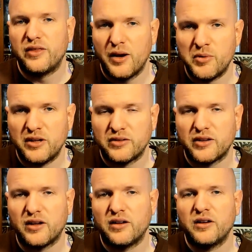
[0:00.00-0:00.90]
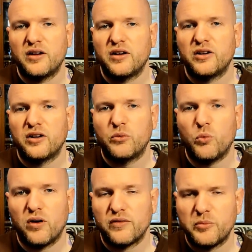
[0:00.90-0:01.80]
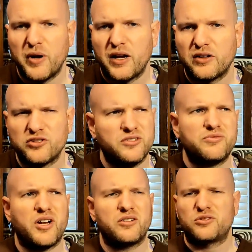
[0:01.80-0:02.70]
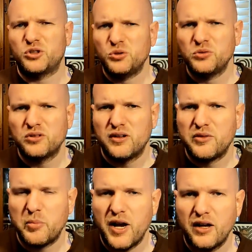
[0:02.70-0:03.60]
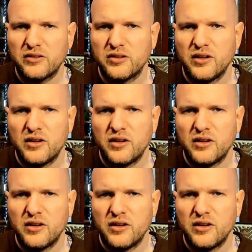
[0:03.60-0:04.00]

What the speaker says: That being said, one of the packages, if not two of the packs,